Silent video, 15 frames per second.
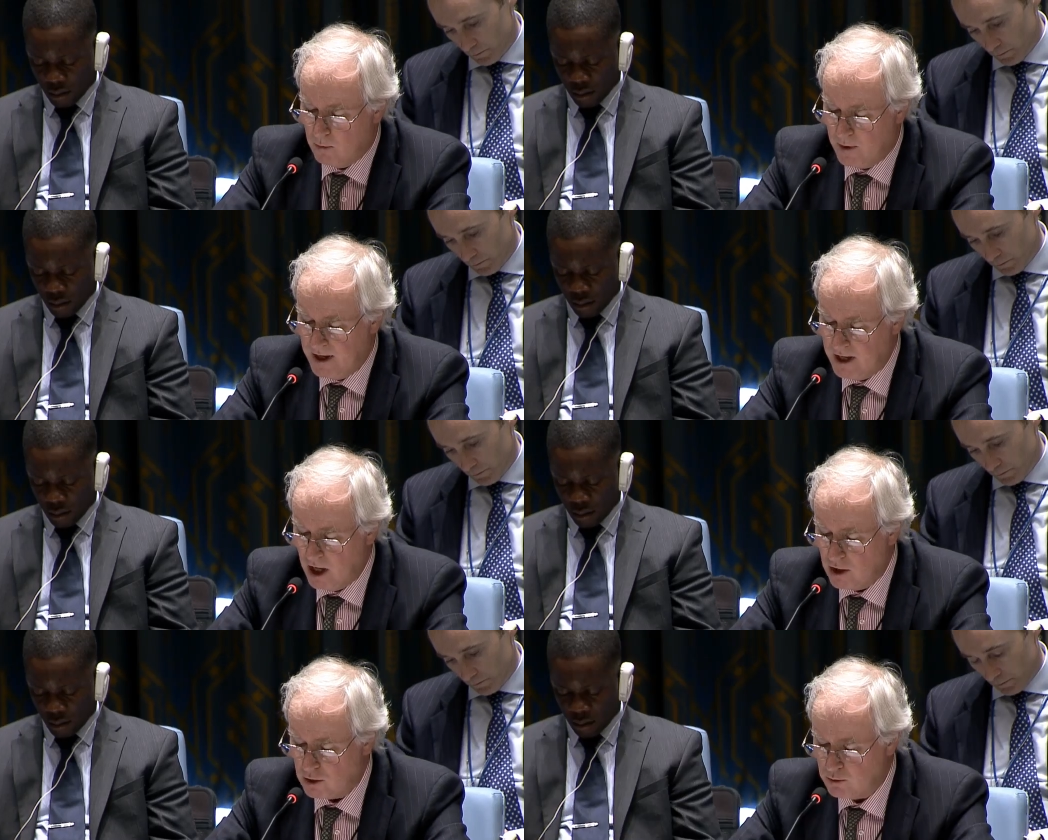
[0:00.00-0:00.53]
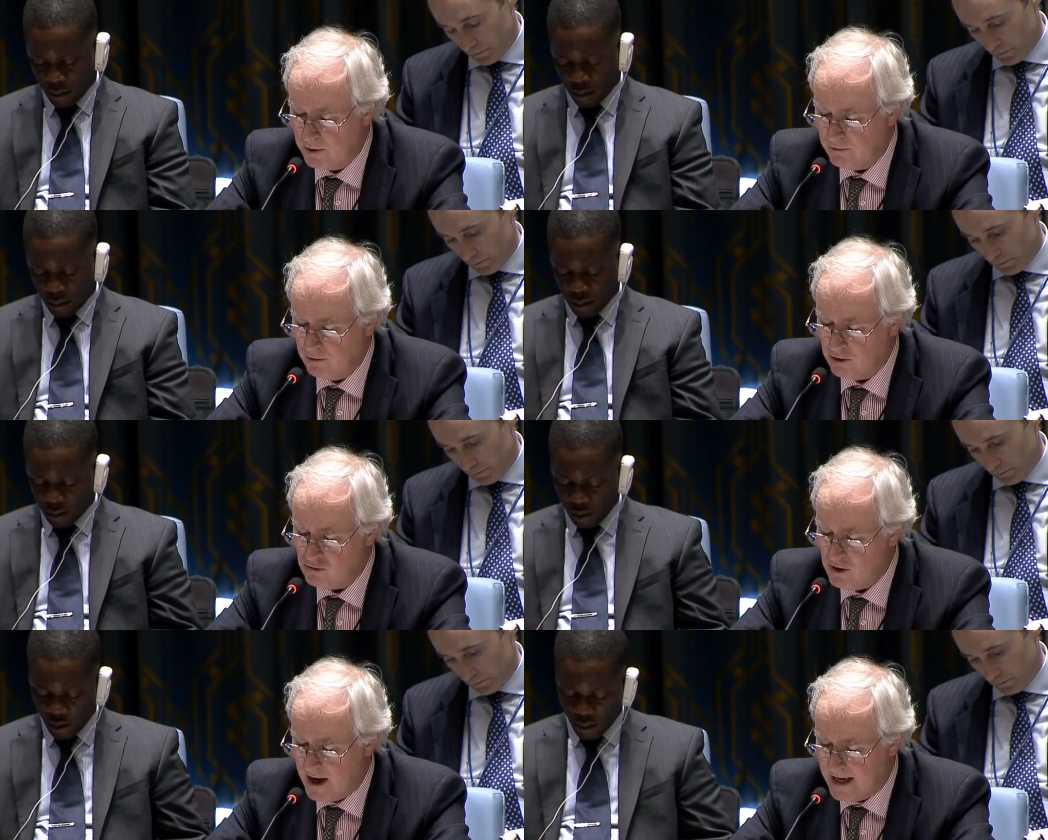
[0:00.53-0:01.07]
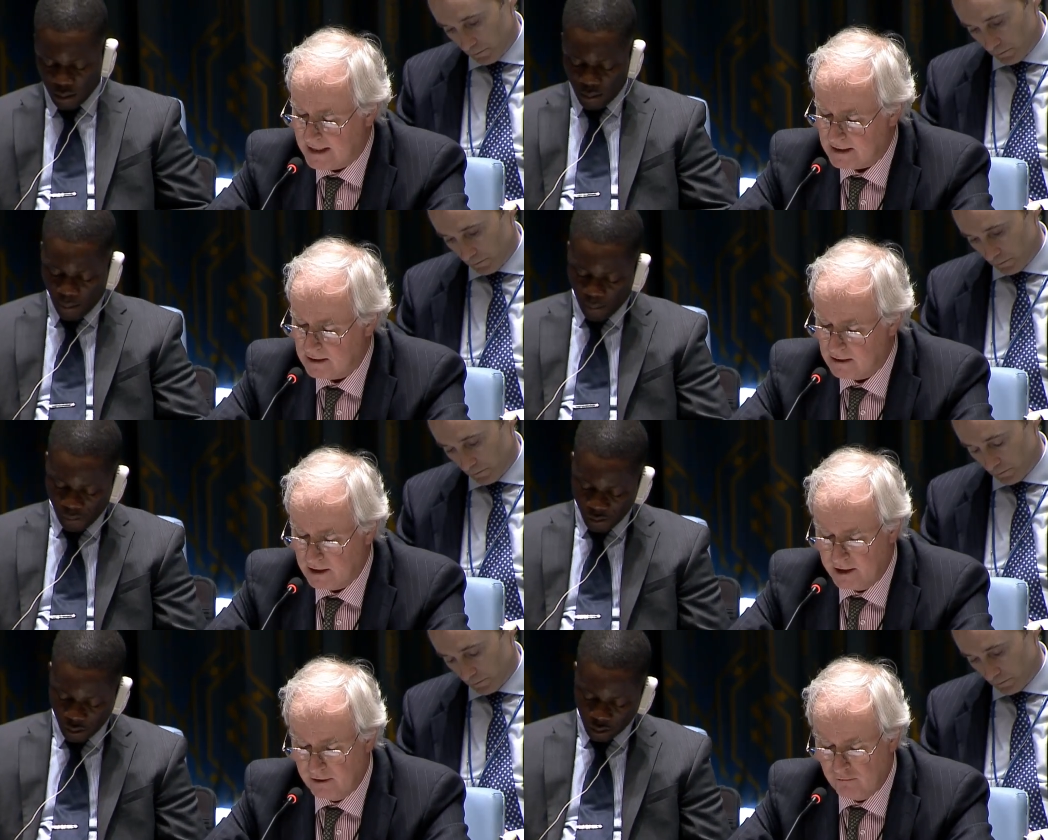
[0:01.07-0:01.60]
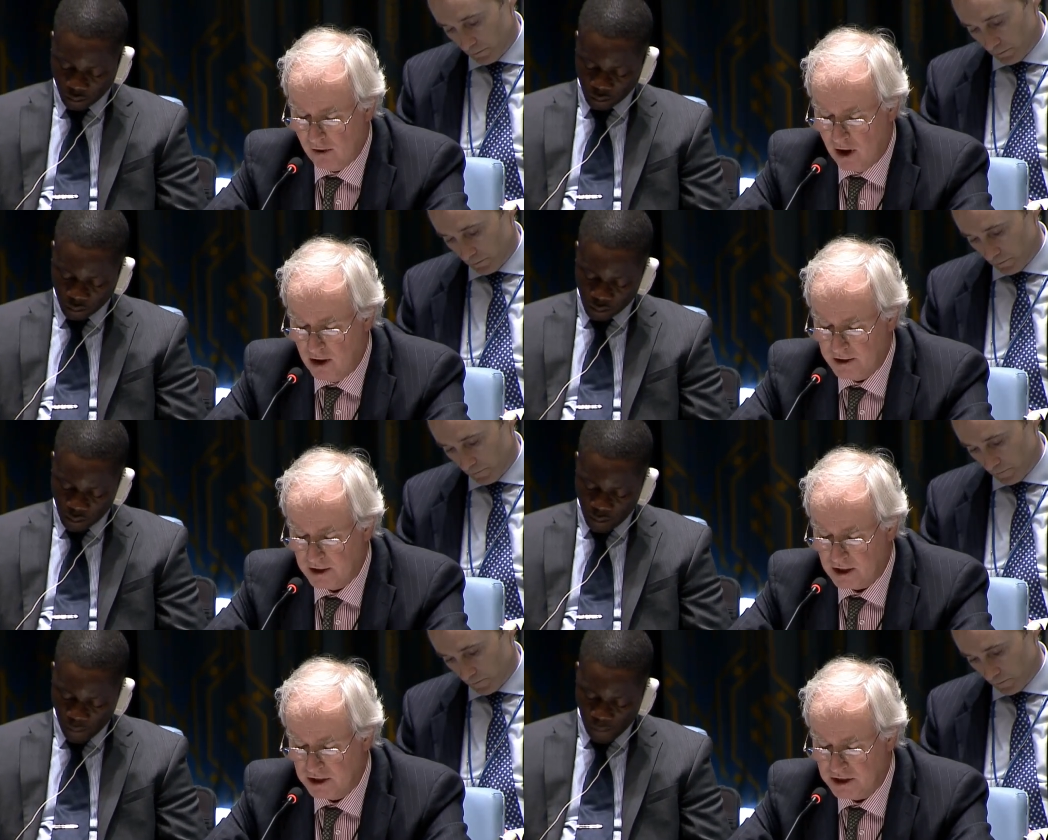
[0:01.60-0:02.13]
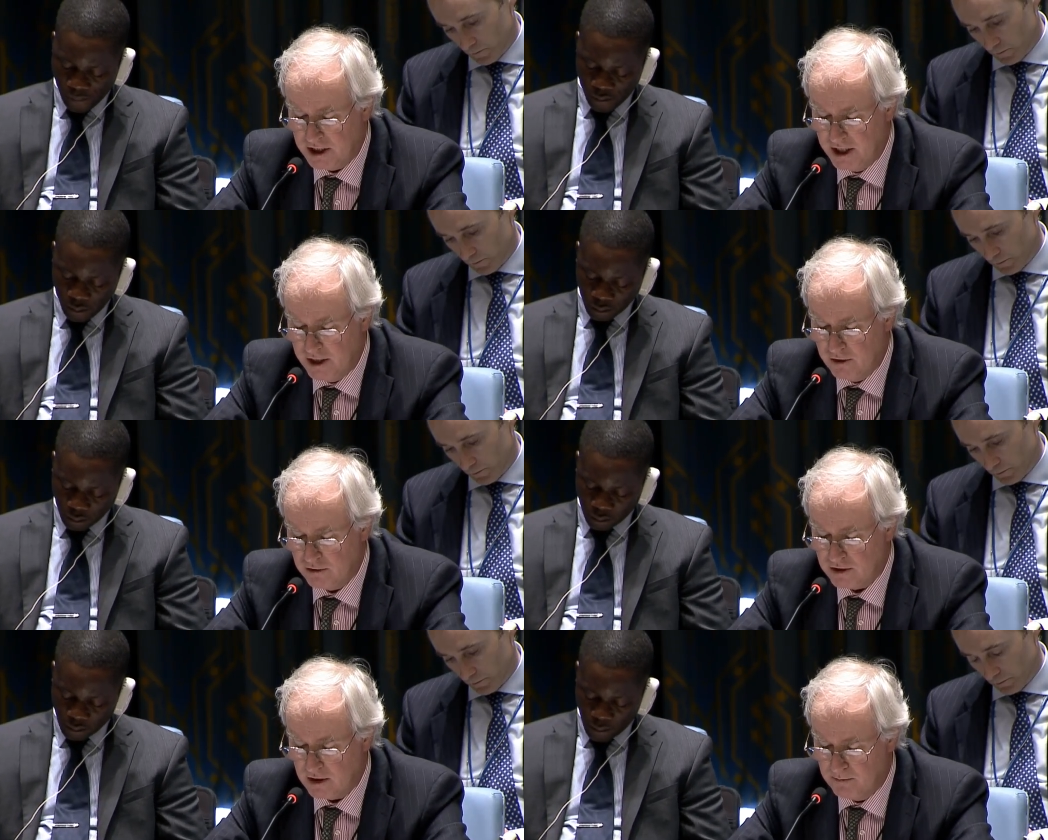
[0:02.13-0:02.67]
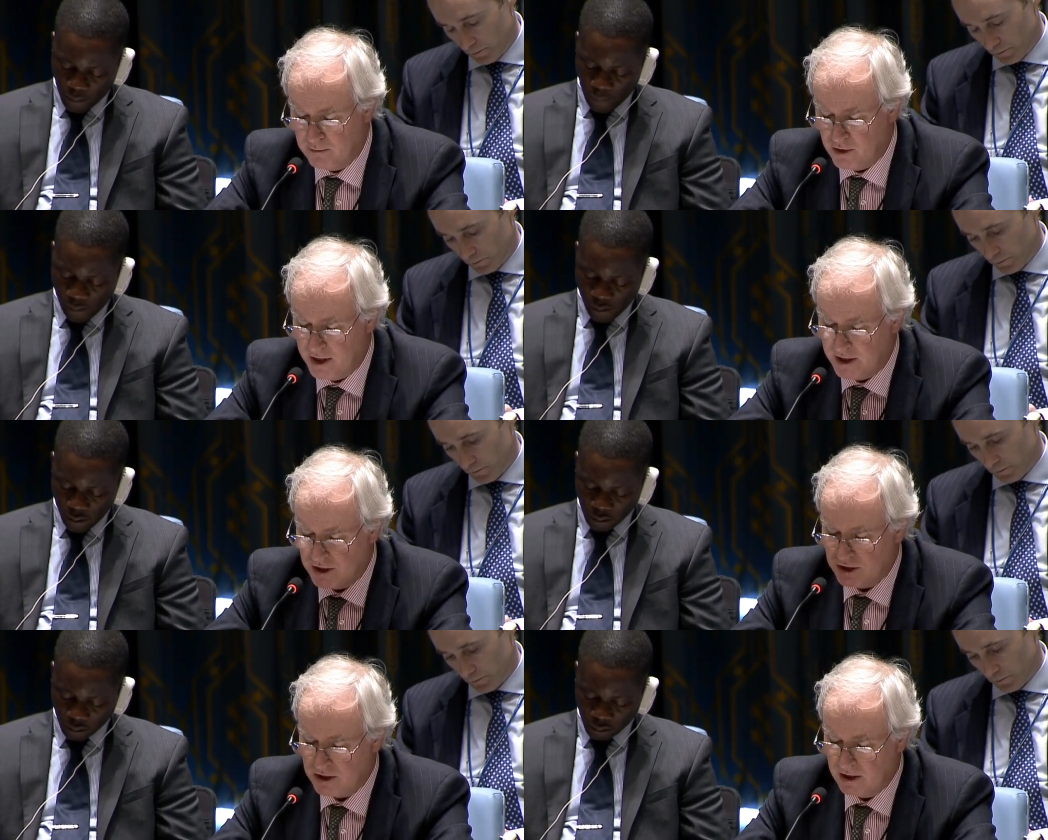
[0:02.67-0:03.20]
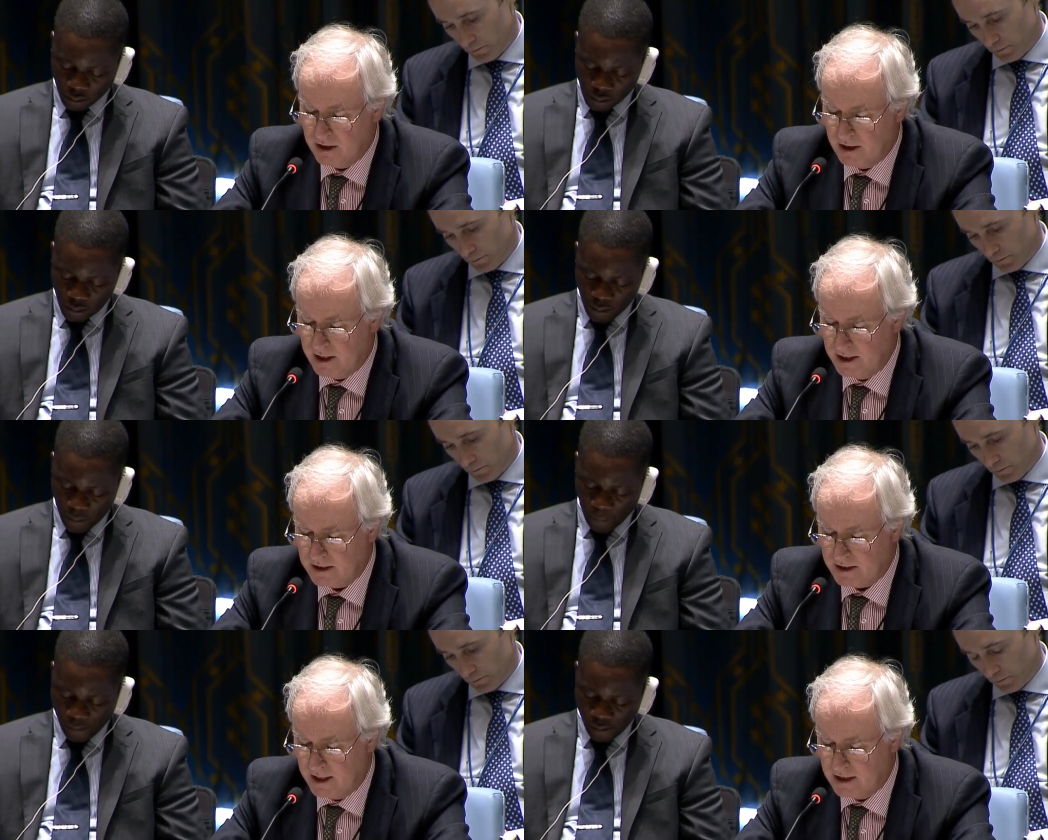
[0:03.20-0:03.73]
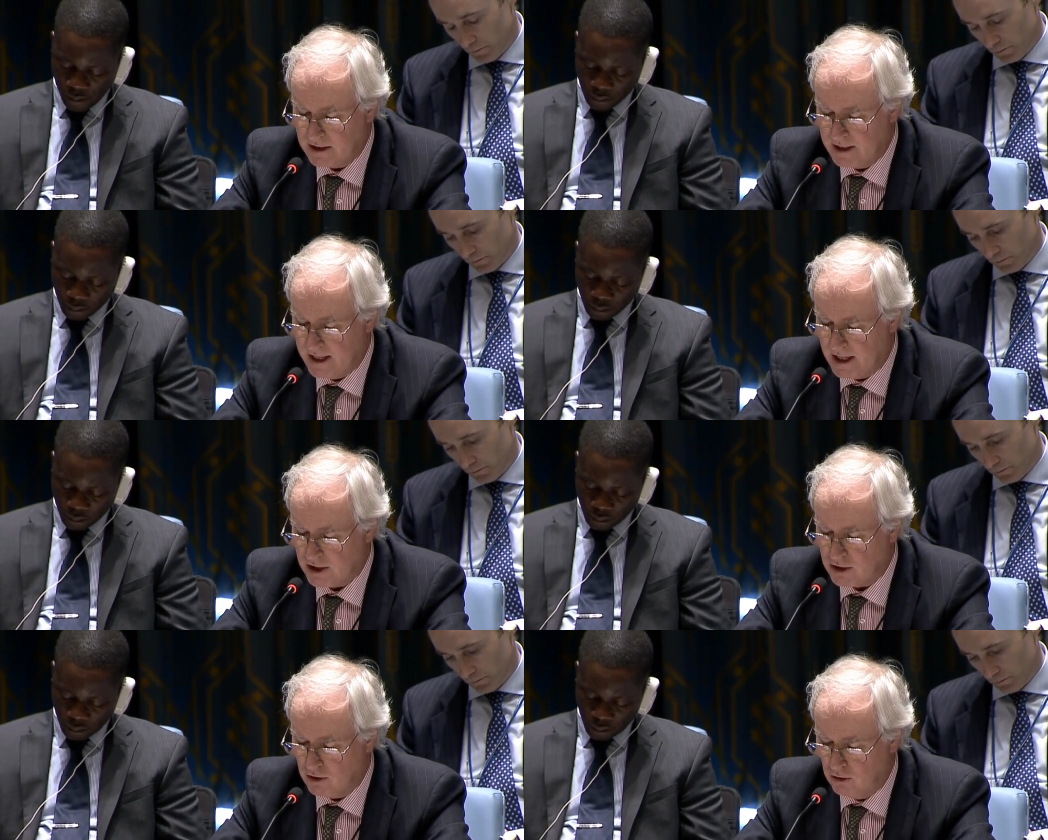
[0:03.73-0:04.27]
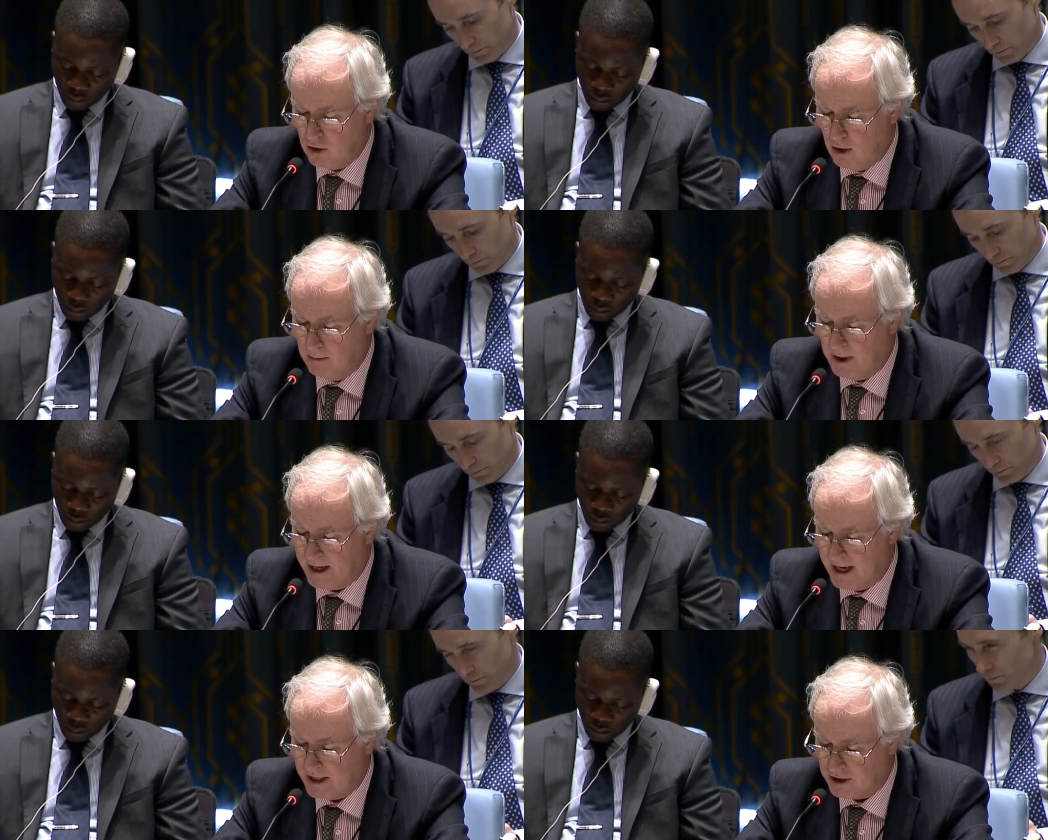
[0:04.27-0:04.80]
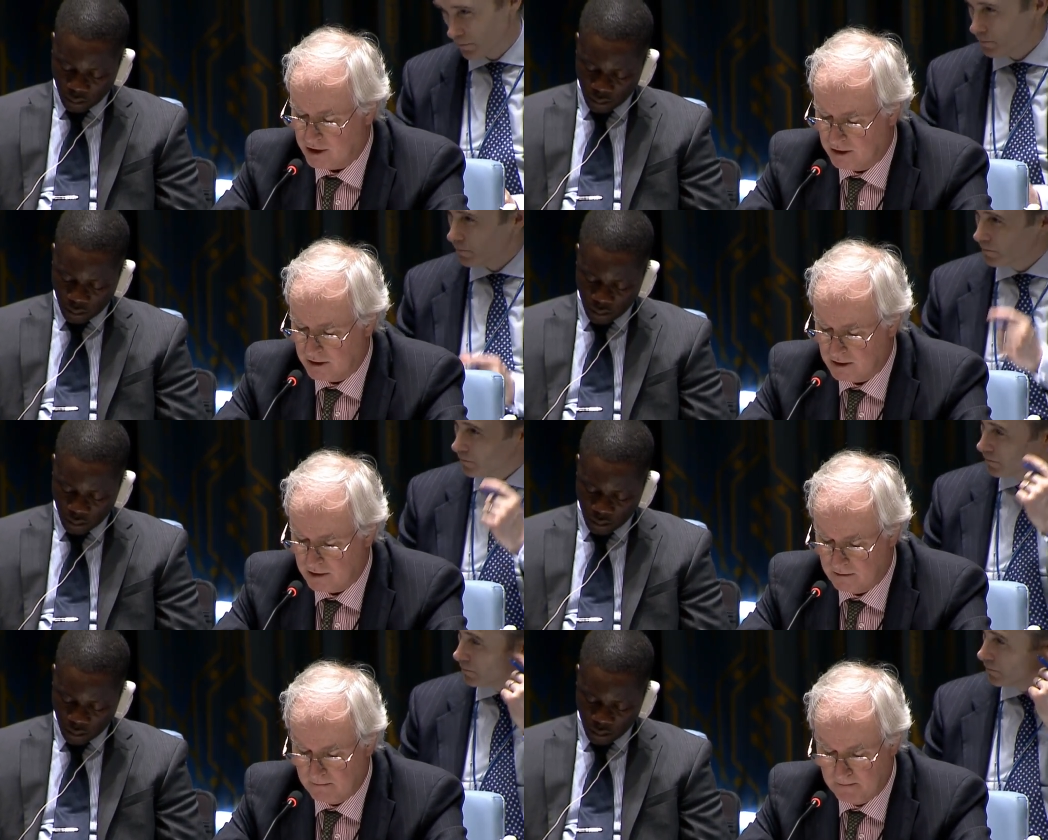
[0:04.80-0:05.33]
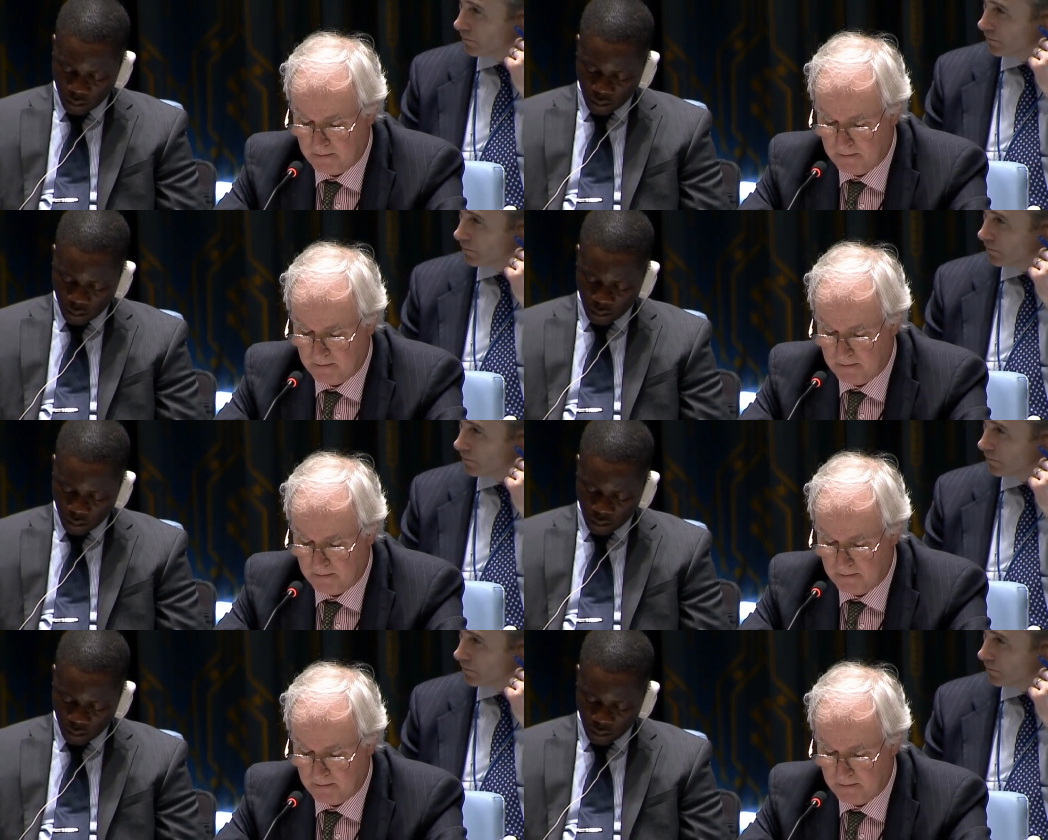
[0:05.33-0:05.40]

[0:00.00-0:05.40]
Speaker 1: We note with regret that Iran continues to breach its international obligations.